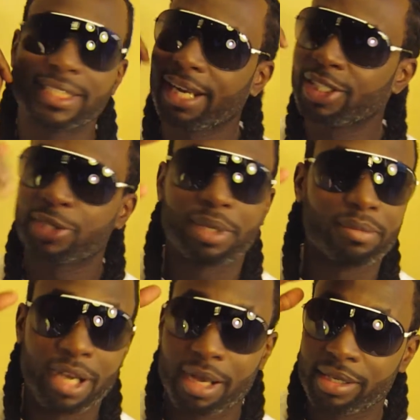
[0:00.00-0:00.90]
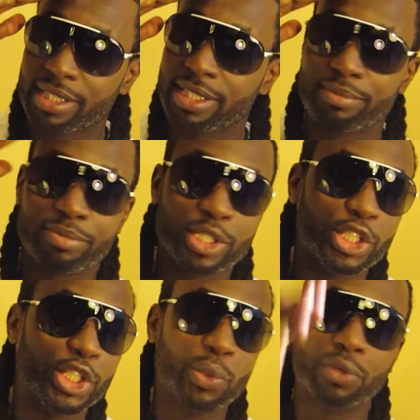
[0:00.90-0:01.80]
Shout out to my mom, because she's a
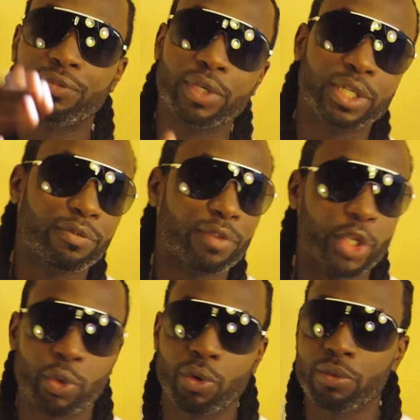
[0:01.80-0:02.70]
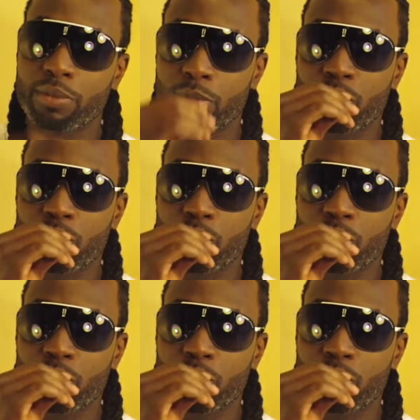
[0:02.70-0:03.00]
beautiful individual.